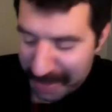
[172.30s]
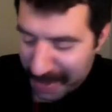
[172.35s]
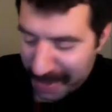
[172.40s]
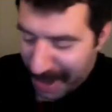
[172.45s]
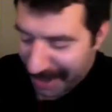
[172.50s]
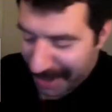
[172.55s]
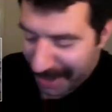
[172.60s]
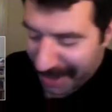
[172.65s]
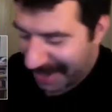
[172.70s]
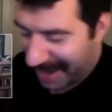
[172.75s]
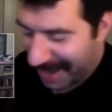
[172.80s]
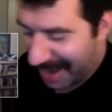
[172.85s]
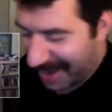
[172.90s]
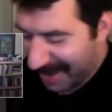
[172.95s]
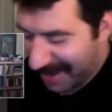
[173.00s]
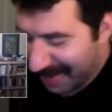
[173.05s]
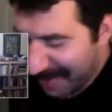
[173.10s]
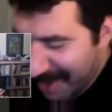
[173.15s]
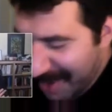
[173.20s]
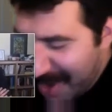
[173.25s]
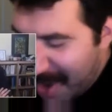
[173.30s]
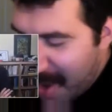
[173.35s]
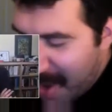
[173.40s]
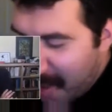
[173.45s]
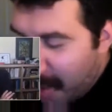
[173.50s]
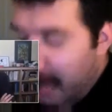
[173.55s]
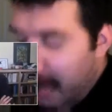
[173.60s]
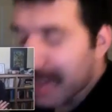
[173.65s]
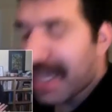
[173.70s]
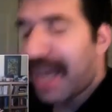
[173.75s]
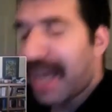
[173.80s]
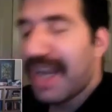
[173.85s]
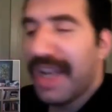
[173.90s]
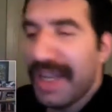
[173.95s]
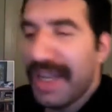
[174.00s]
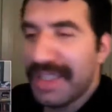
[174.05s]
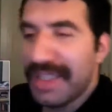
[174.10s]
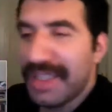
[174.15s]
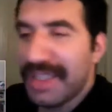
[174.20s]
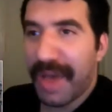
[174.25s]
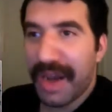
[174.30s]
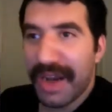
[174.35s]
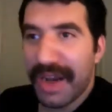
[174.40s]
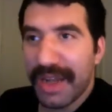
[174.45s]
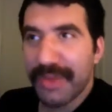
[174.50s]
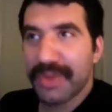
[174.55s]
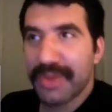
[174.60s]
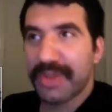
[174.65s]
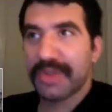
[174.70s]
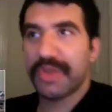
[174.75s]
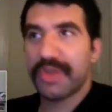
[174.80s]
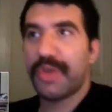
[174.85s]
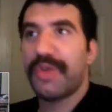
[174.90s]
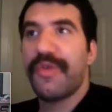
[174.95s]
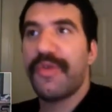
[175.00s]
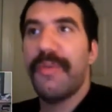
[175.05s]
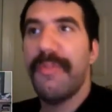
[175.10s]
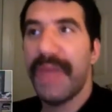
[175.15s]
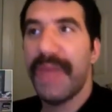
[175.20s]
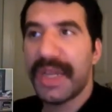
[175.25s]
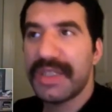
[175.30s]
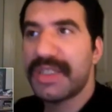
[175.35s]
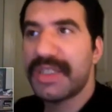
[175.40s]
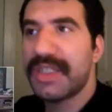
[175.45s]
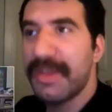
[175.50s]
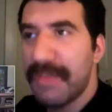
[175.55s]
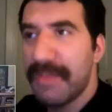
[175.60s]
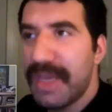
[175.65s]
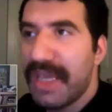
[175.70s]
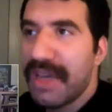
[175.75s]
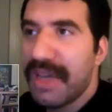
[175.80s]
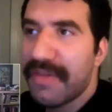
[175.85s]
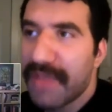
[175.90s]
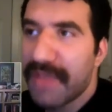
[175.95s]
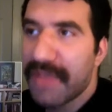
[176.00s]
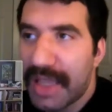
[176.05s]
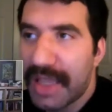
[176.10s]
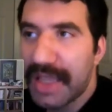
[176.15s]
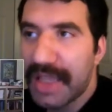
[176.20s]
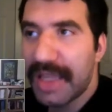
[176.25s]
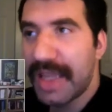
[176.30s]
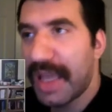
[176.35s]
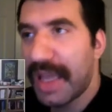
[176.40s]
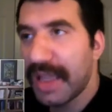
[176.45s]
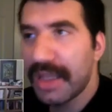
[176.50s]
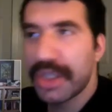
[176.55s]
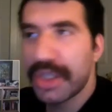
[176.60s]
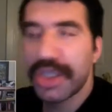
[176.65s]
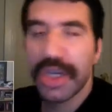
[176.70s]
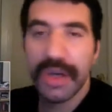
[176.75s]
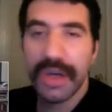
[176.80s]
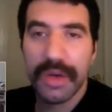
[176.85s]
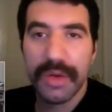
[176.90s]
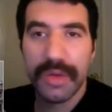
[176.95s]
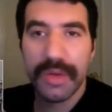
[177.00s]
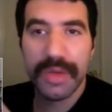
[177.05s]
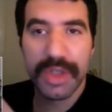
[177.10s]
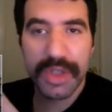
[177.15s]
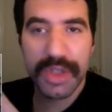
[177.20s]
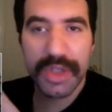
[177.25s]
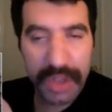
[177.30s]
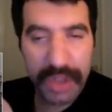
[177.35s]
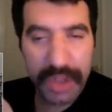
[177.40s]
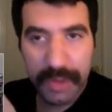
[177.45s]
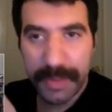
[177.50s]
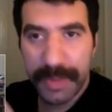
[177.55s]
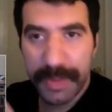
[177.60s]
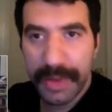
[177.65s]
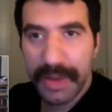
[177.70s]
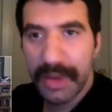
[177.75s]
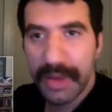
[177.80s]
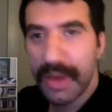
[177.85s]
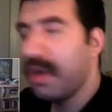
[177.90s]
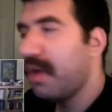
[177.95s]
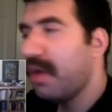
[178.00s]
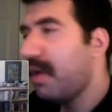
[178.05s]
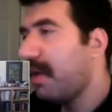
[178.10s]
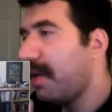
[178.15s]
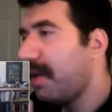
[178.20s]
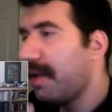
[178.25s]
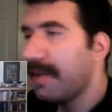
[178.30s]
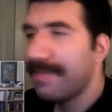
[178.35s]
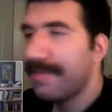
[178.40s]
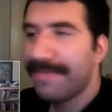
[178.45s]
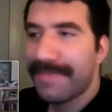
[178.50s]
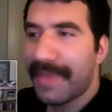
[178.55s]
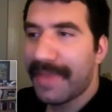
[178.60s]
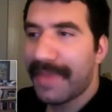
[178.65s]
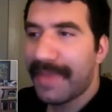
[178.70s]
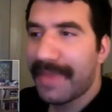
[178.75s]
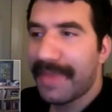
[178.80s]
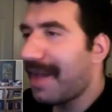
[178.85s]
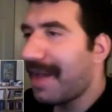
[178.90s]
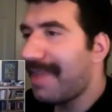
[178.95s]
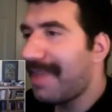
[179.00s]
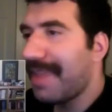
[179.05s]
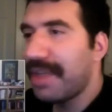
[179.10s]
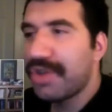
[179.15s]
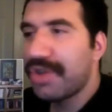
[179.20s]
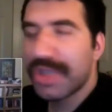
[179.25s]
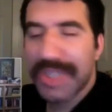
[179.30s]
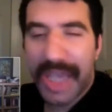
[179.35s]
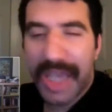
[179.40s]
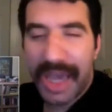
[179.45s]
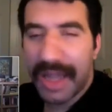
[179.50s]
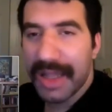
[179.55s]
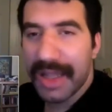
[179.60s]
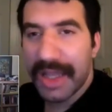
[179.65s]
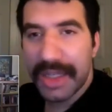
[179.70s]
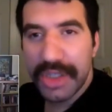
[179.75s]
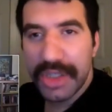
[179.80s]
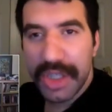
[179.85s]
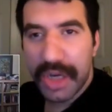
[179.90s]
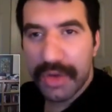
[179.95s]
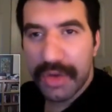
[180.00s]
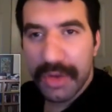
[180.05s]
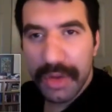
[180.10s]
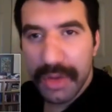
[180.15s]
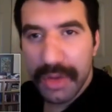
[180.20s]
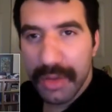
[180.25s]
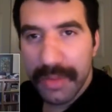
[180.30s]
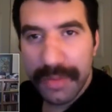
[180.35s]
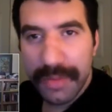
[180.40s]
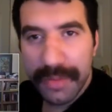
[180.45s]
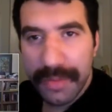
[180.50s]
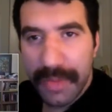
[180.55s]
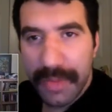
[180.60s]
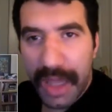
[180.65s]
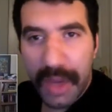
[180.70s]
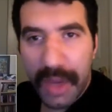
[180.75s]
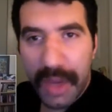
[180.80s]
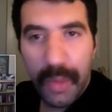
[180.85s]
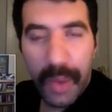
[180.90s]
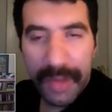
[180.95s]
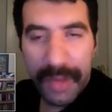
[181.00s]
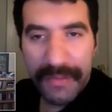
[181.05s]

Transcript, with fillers: but um, what was kind of nice about it, it was sort of a mix to me of like The Daily Show, The Soup, and then just kind of like general like web